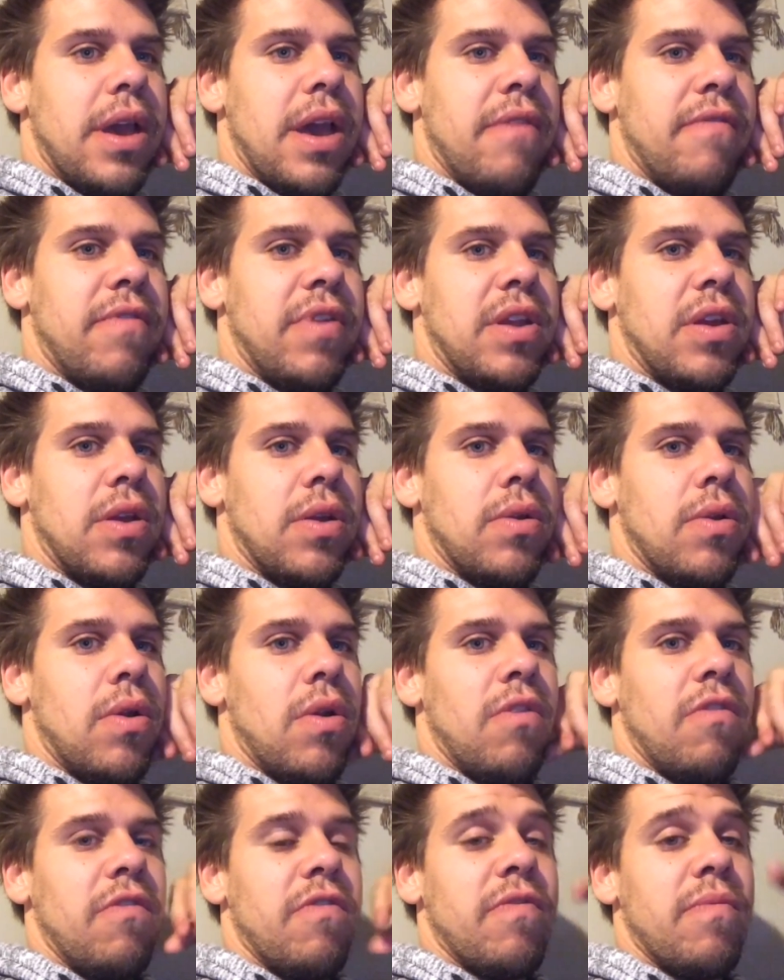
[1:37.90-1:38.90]
video
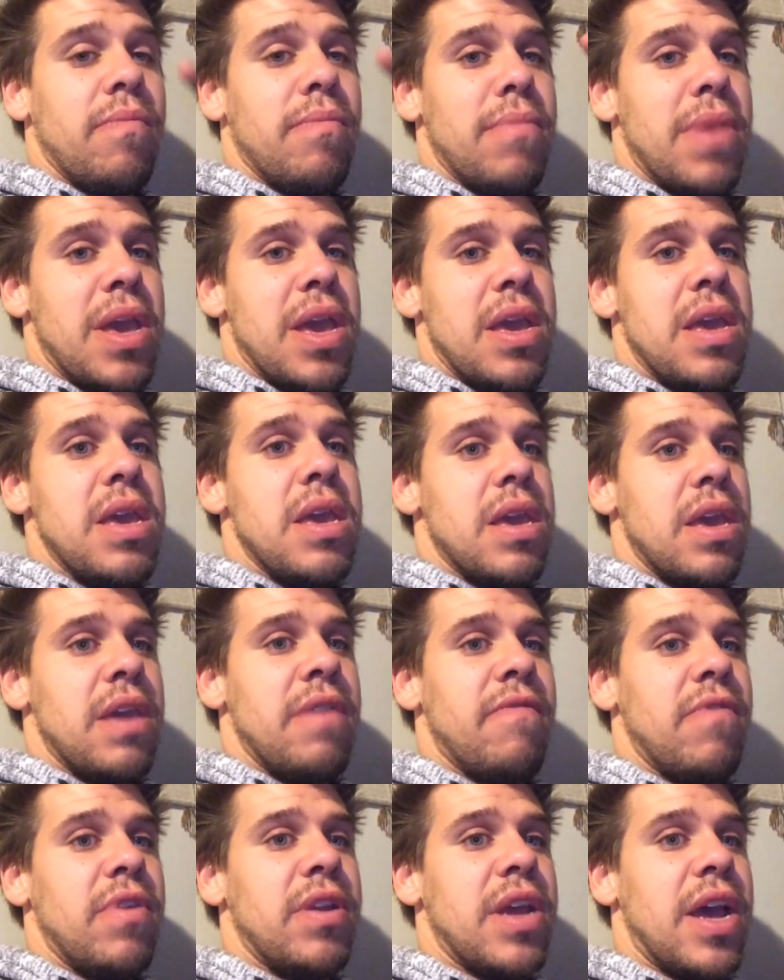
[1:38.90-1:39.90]
of me
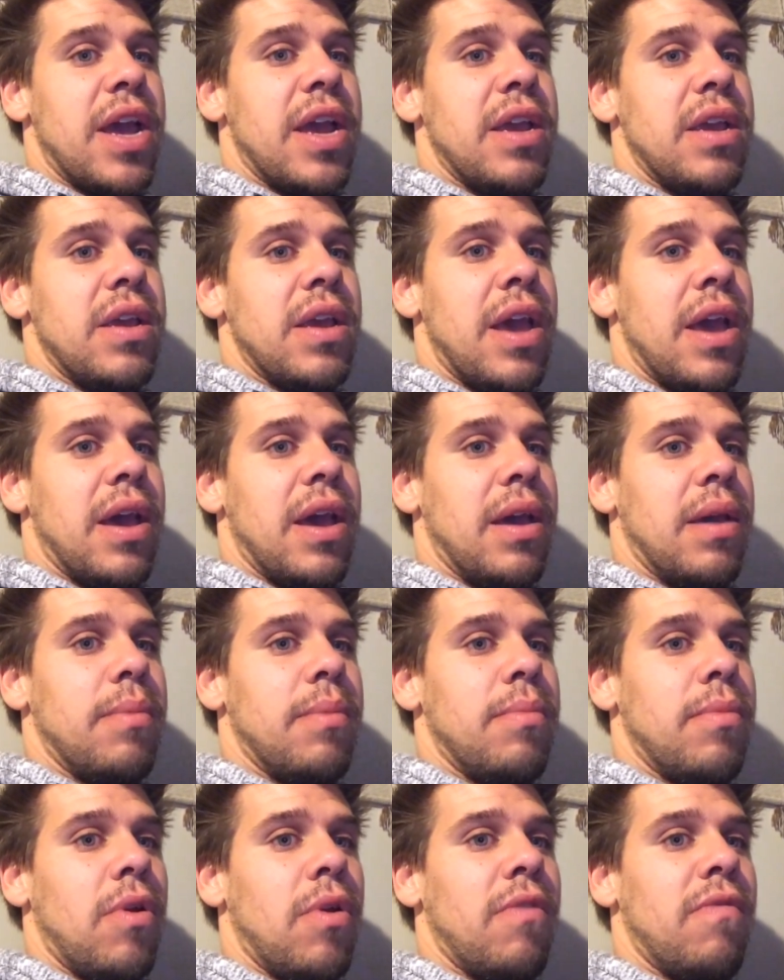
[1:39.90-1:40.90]
every day,
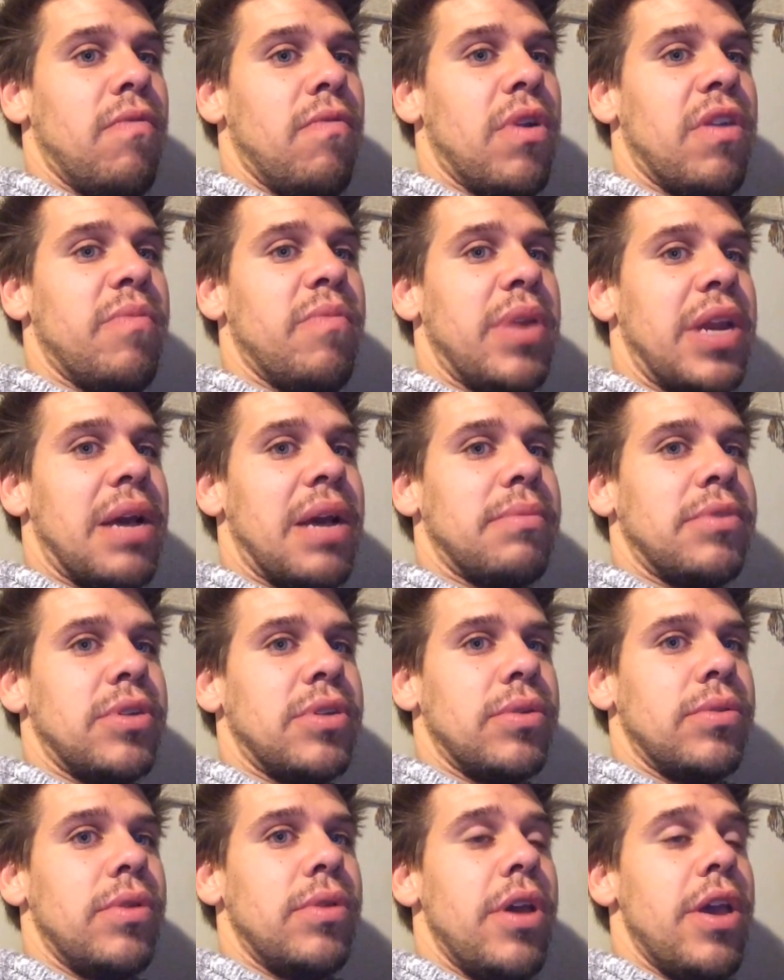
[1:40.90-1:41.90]
of what I've been up
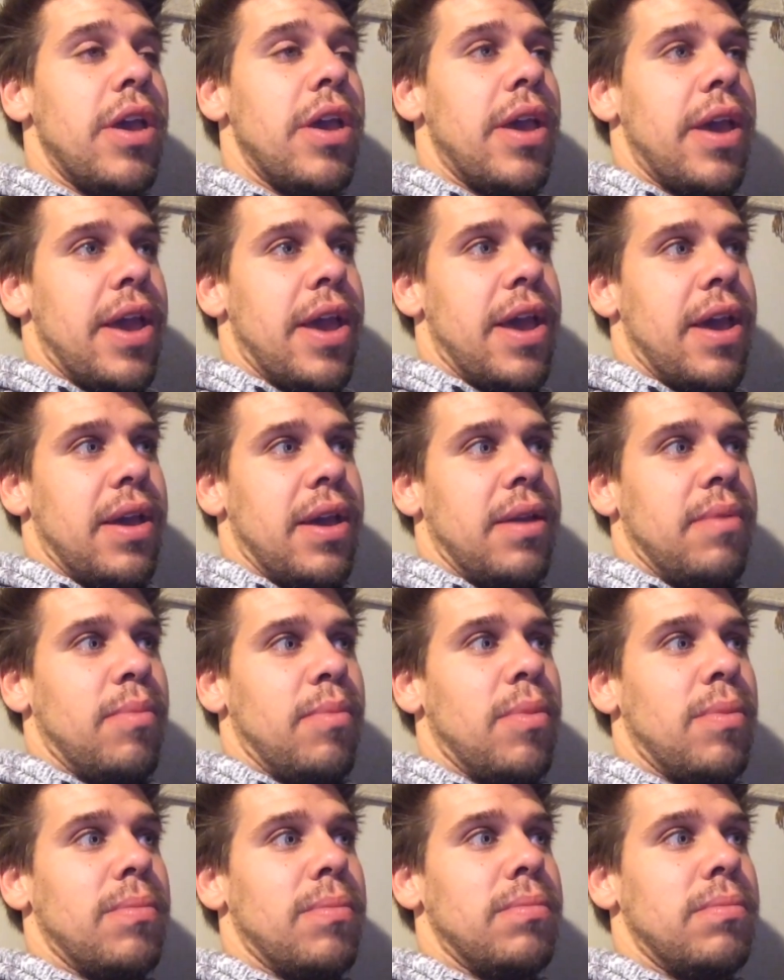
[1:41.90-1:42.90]
to,
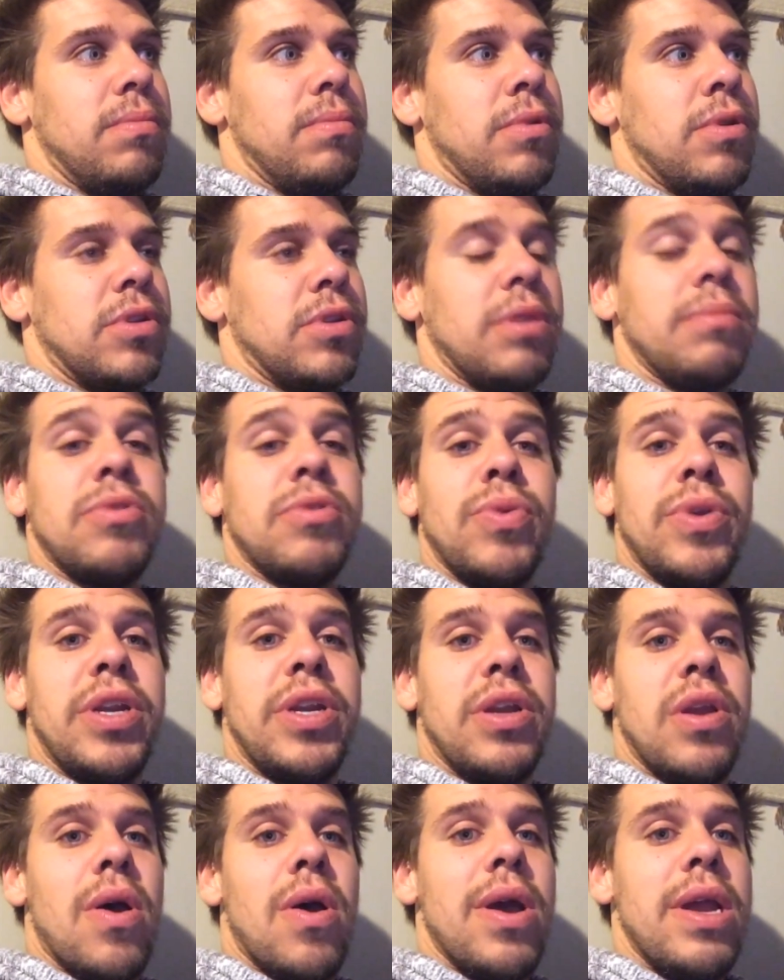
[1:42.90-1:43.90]
because I'm
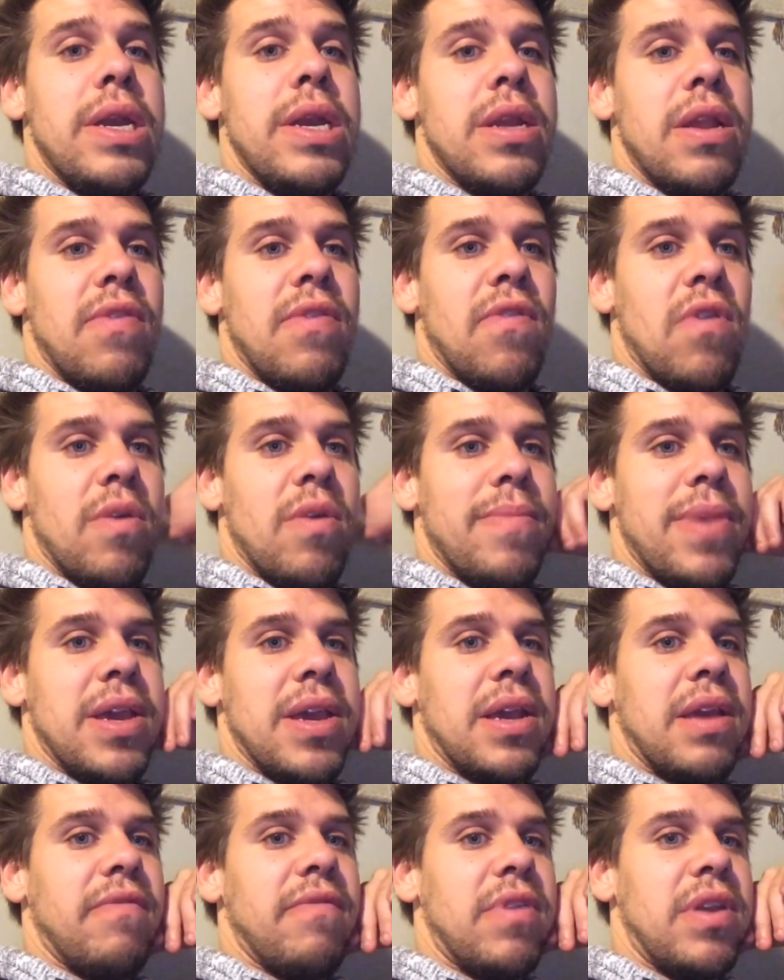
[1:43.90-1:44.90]
29, so I'm
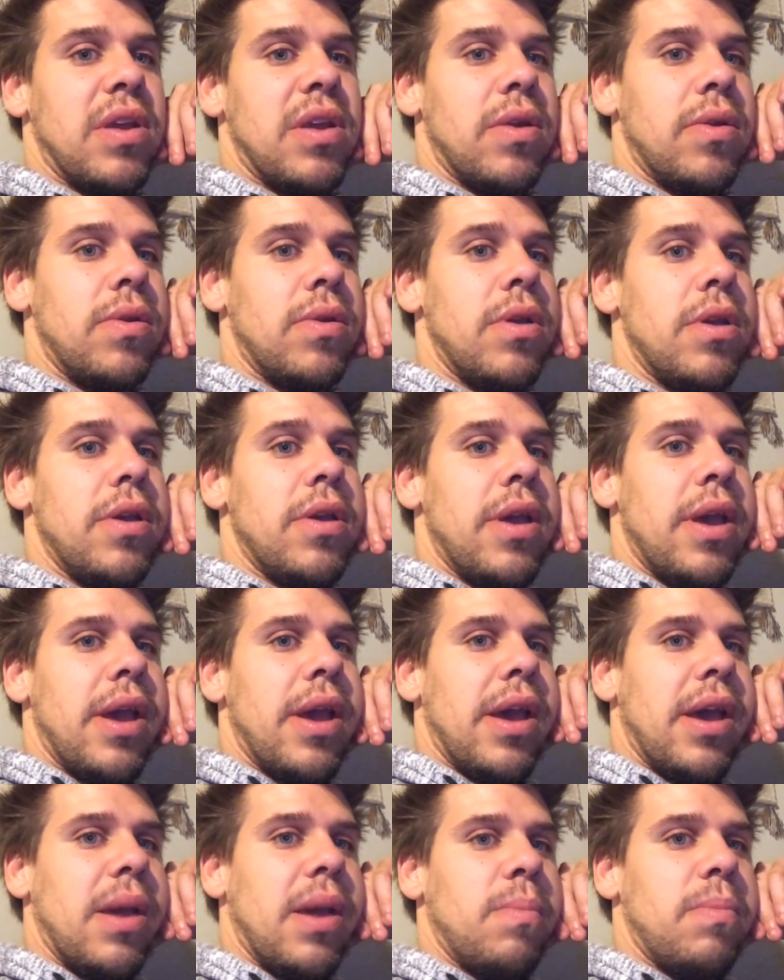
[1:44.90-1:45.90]
making a video
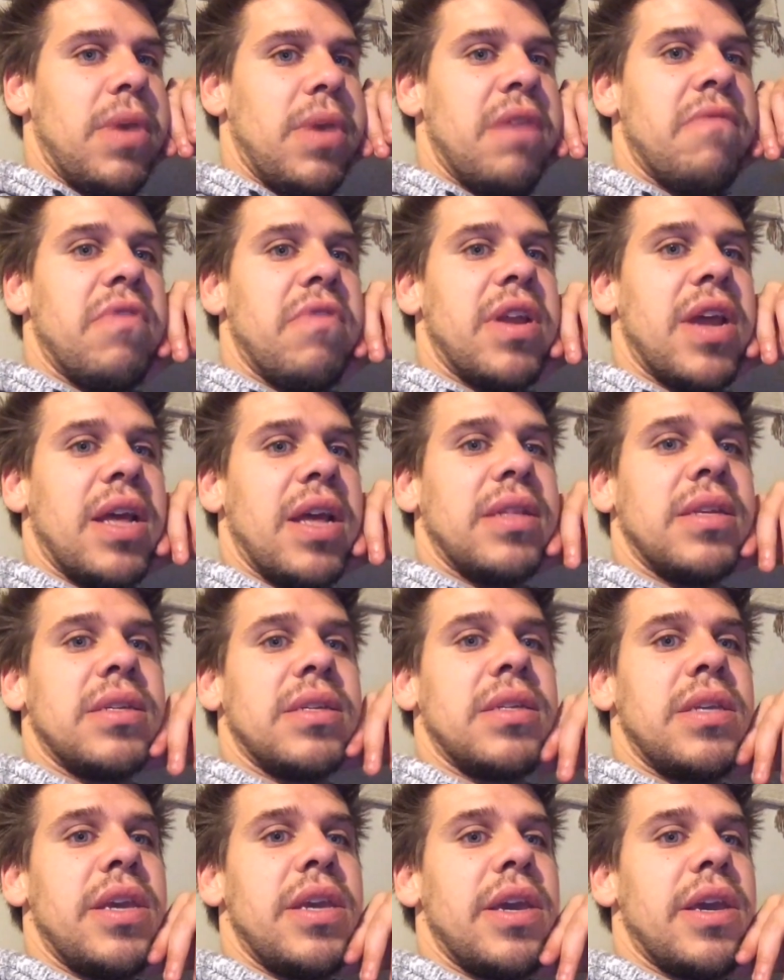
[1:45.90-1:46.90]
every day
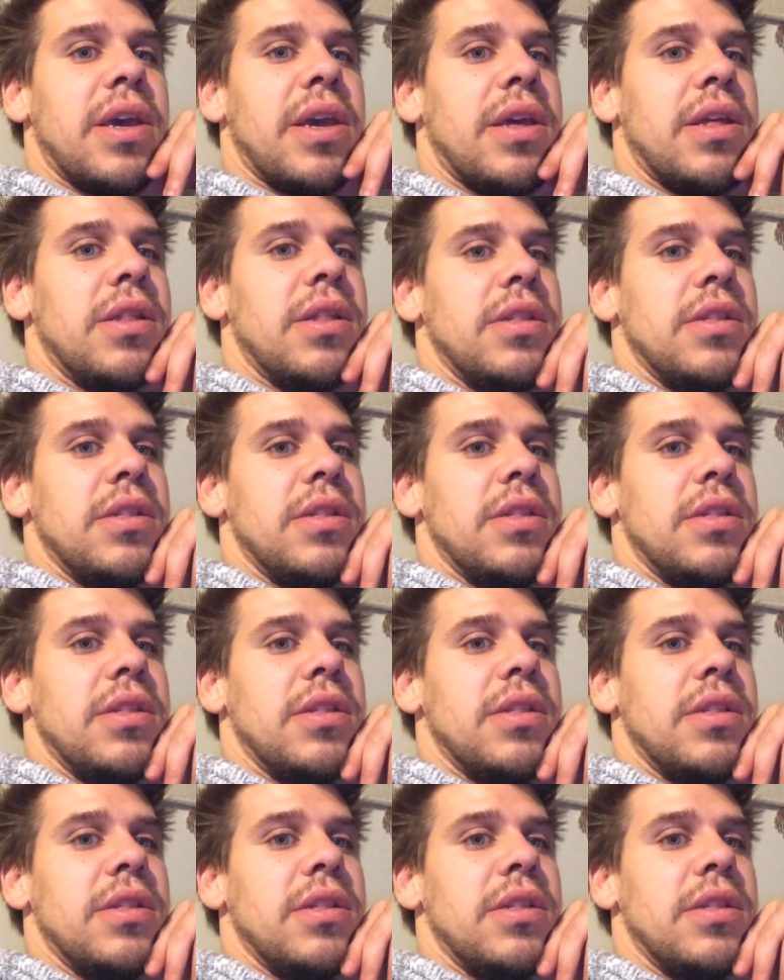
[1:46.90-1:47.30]
this year,